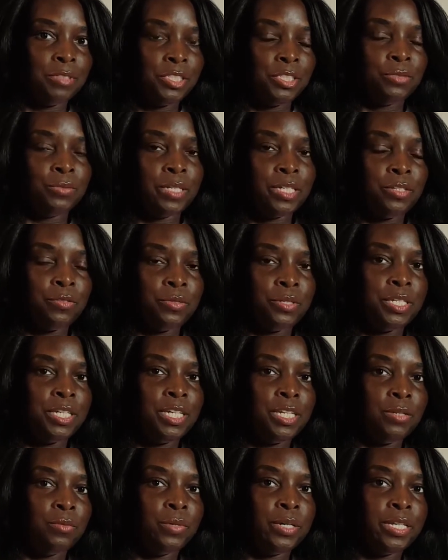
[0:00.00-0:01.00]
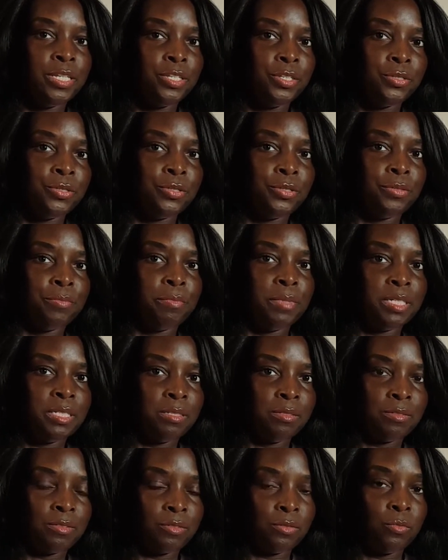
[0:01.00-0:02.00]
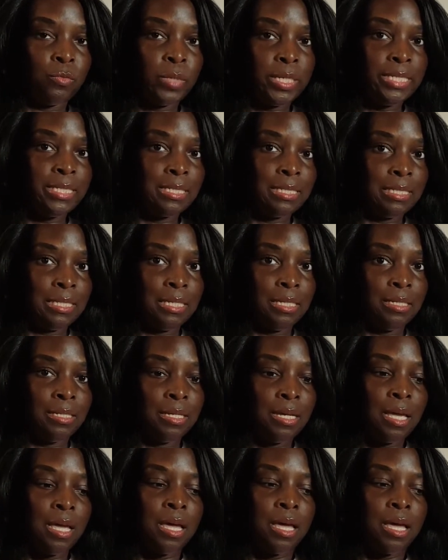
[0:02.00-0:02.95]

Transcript: which is what you need when your muscles are wasting.